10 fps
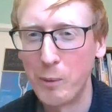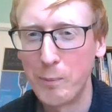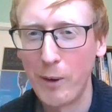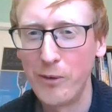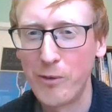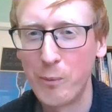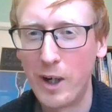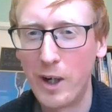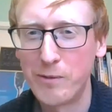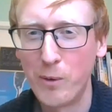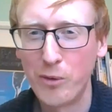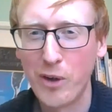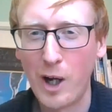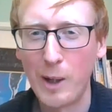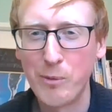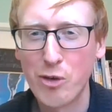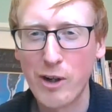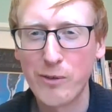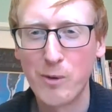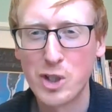We both work full time,
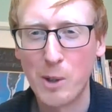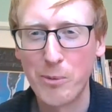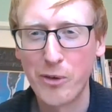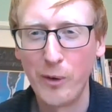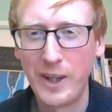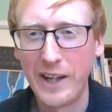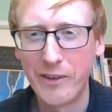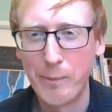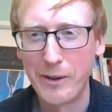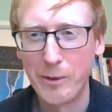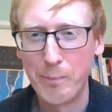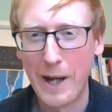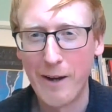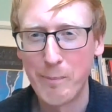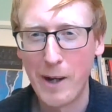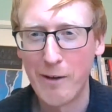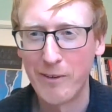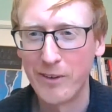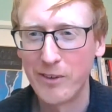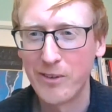stressful jobs, two kids, dependent
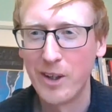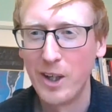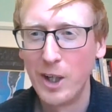parents.